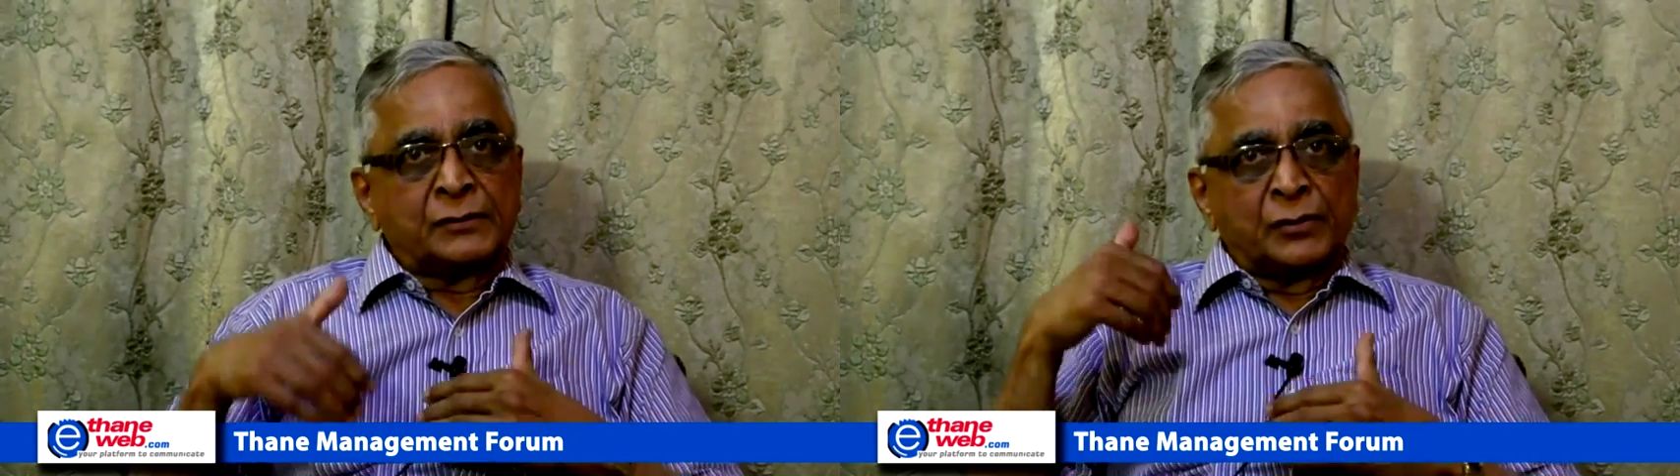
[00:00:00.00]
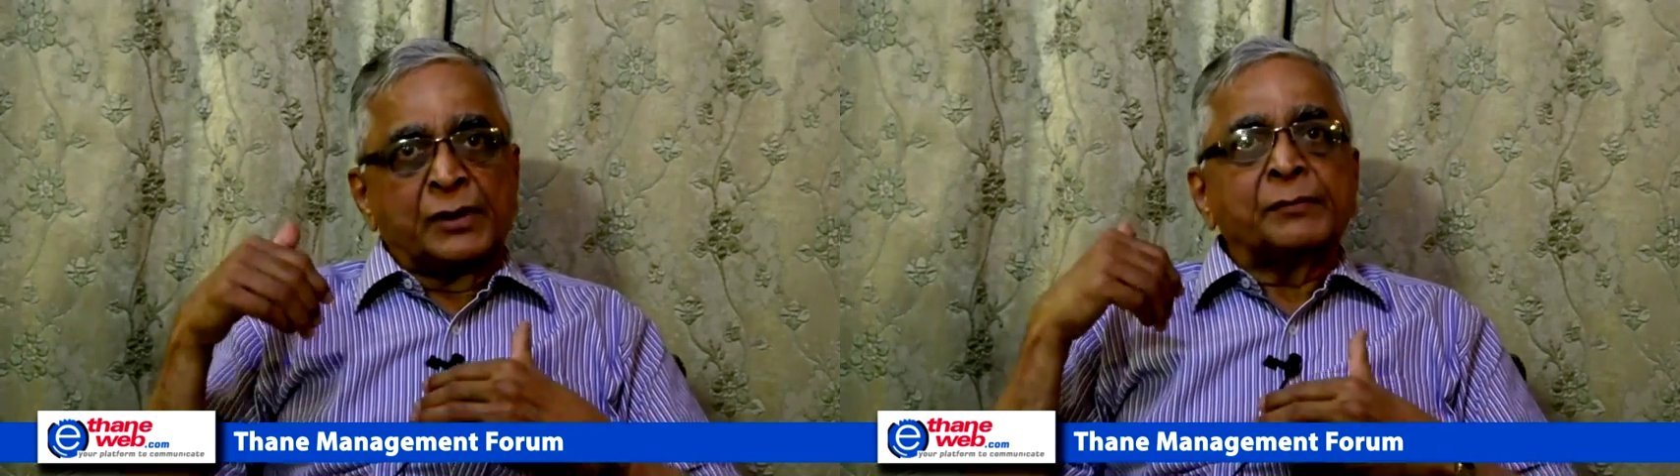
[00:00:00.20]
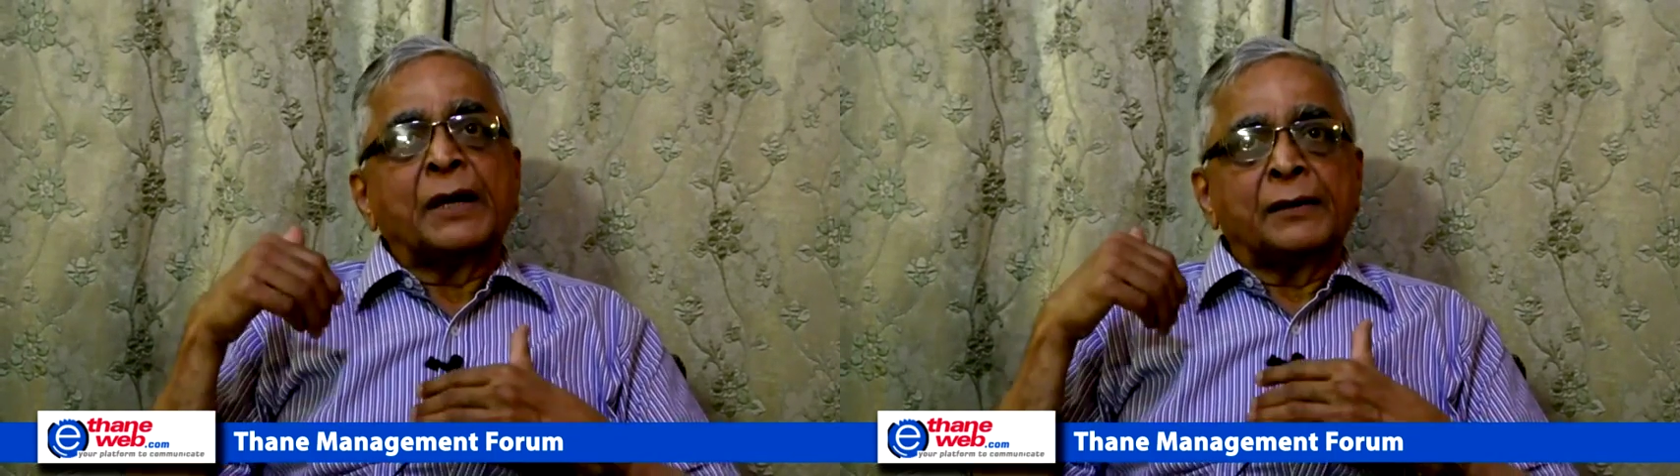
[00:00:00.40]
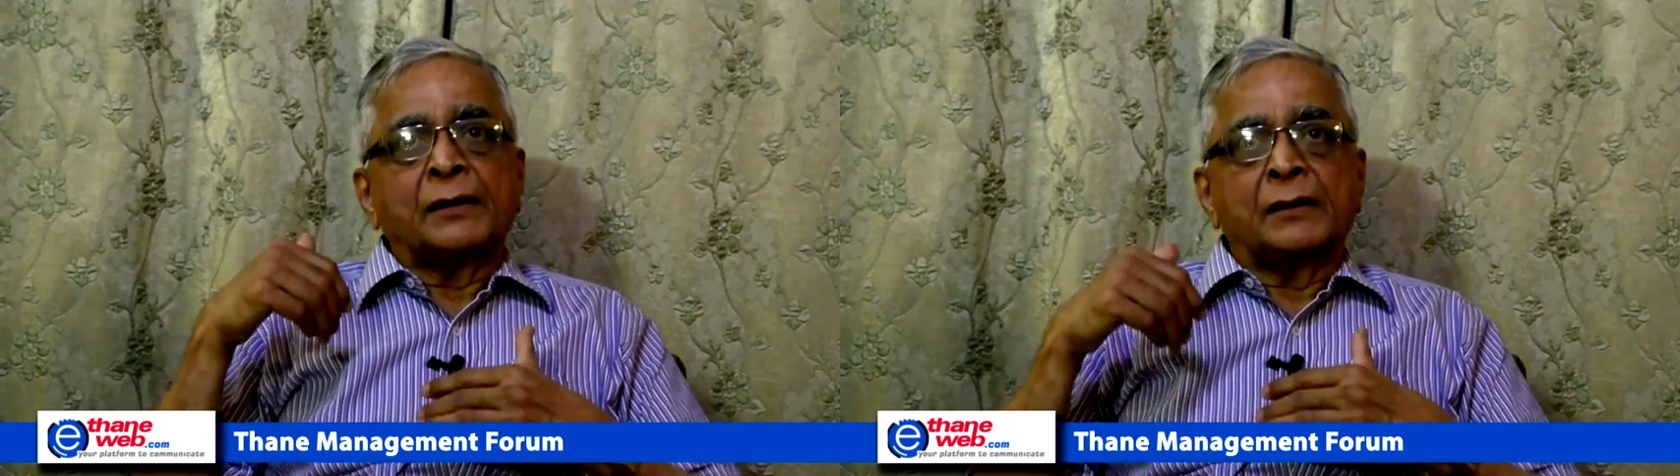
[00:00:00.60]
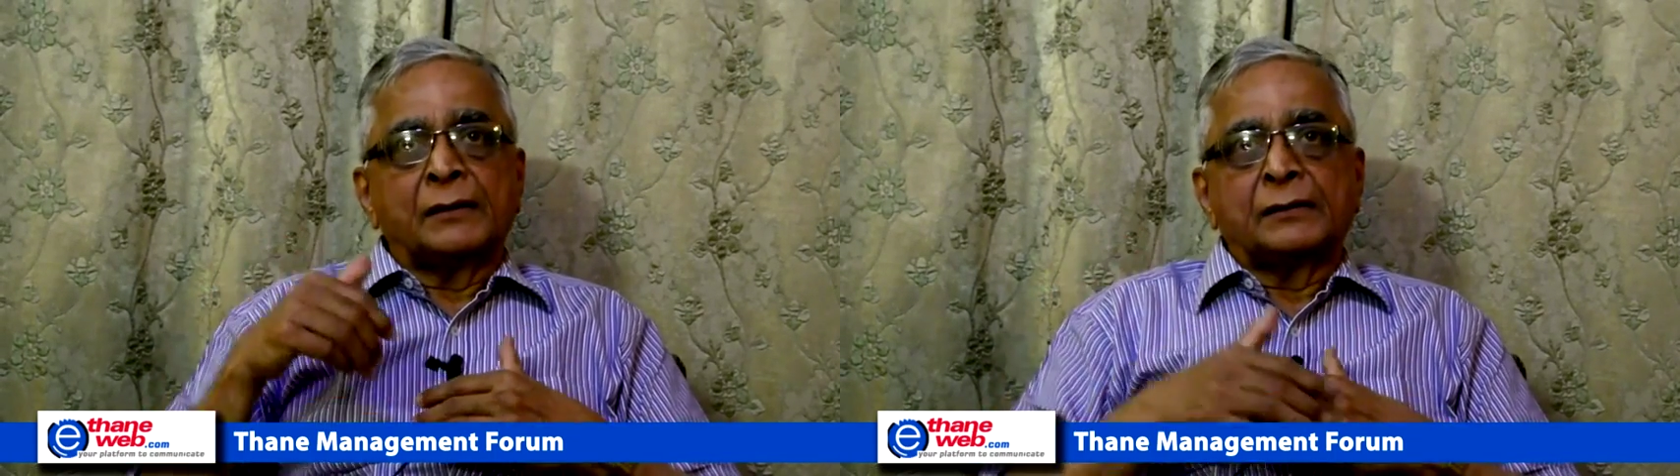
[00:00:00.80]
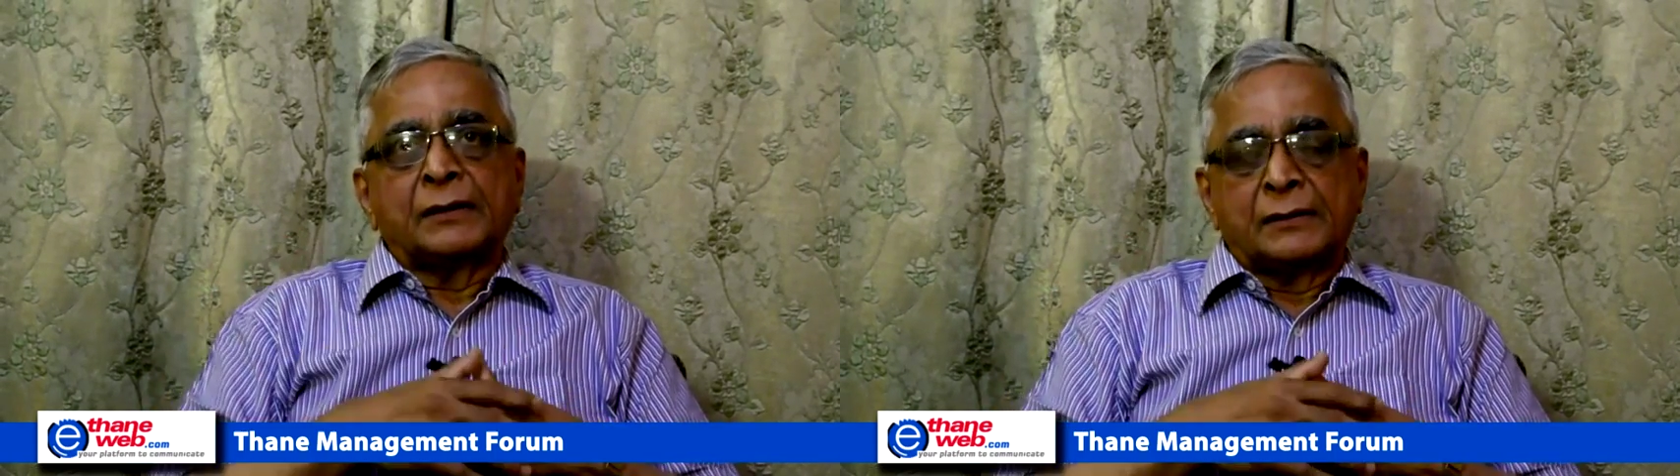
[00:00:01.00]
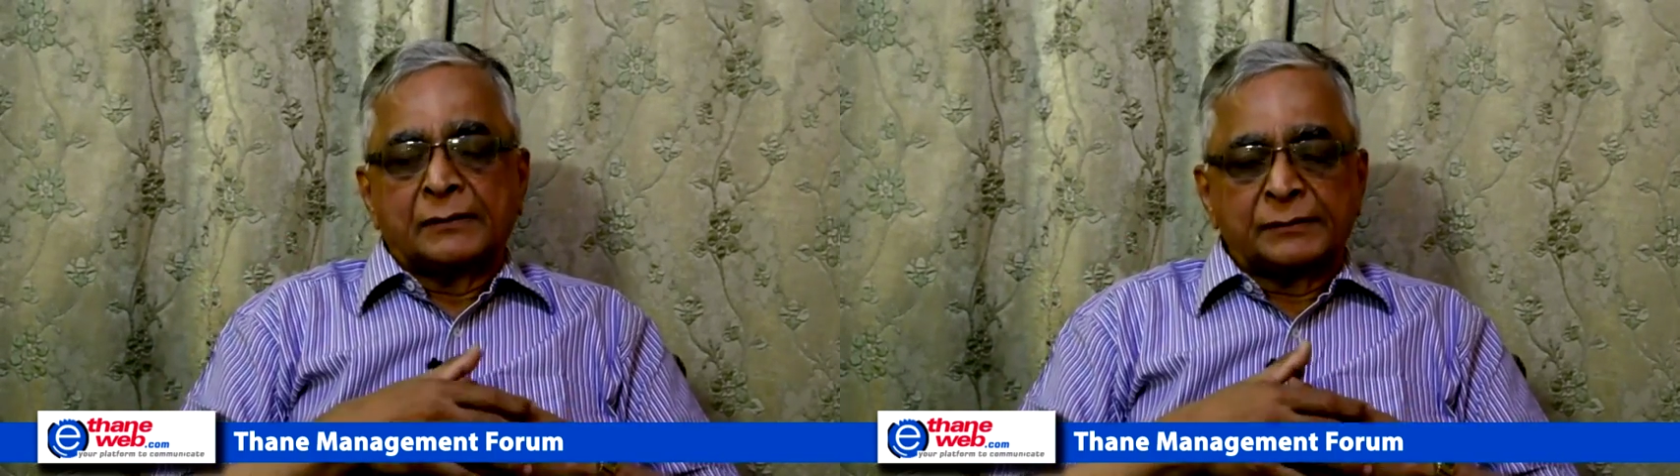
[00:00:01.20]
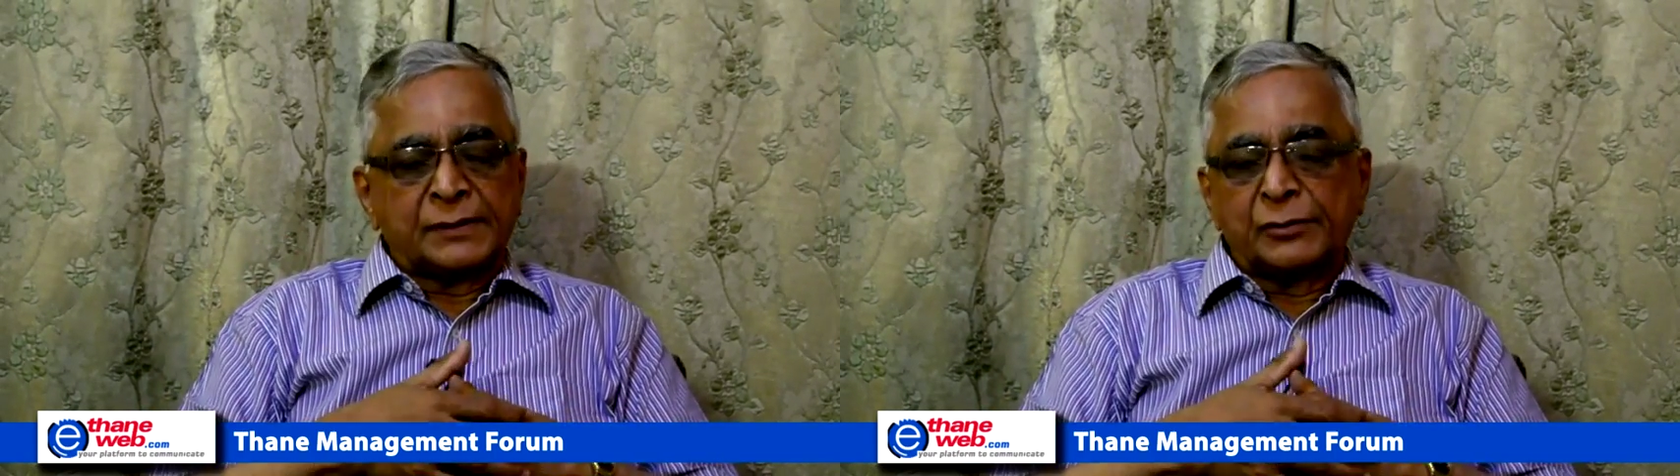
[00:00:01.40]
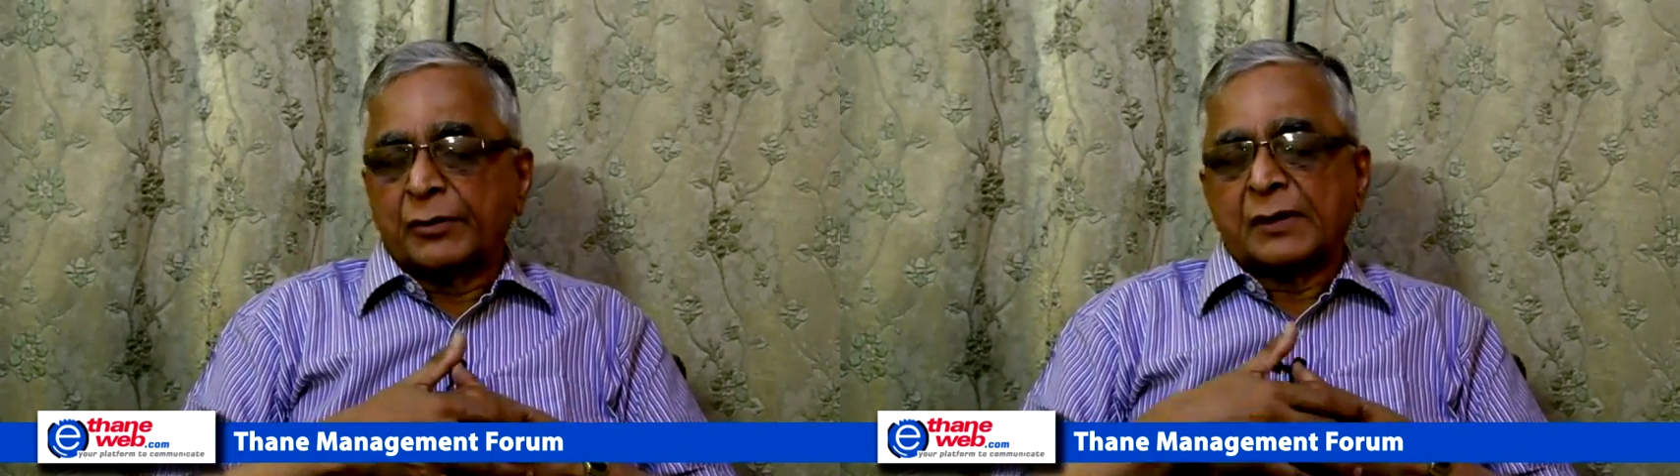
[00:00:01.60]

during my tenure